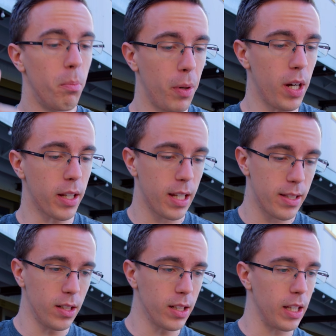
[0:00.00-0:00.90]
But
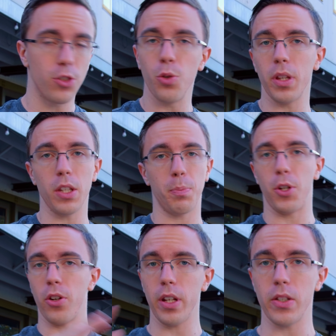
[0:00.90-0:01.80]
considering that it's doing this
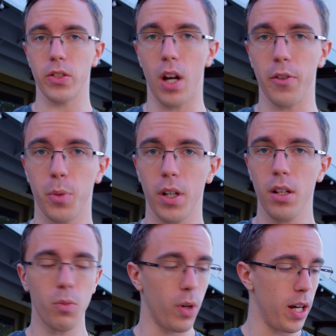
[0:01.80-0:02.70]
purely in
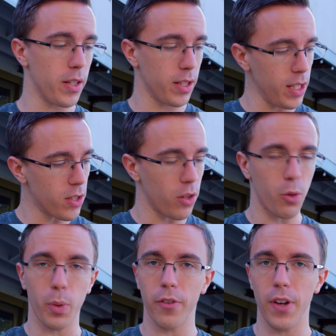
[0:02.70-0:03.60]
software, whereas at least on
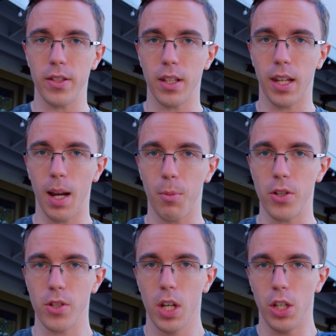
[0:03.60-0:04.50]
the rear-facing
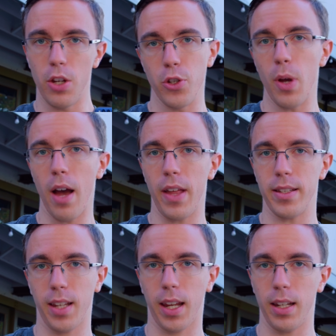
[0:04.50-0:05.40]
cameras, you do have that
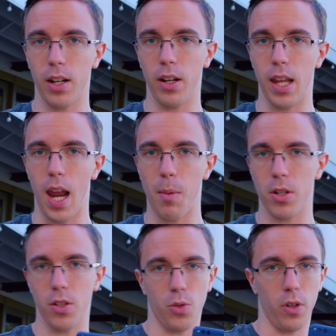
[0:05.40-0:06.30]
secondary
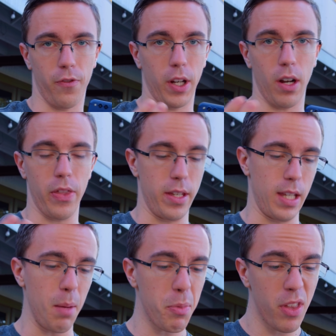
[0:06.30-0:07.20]
camera to sort of figure out the
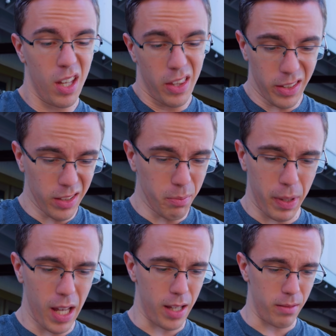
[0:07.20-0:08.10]
depth, this isn't
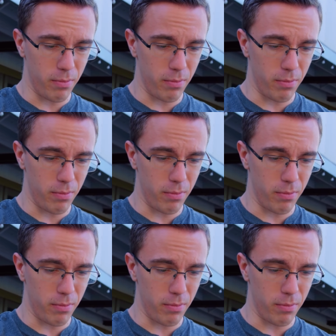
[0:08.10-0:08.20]
bad.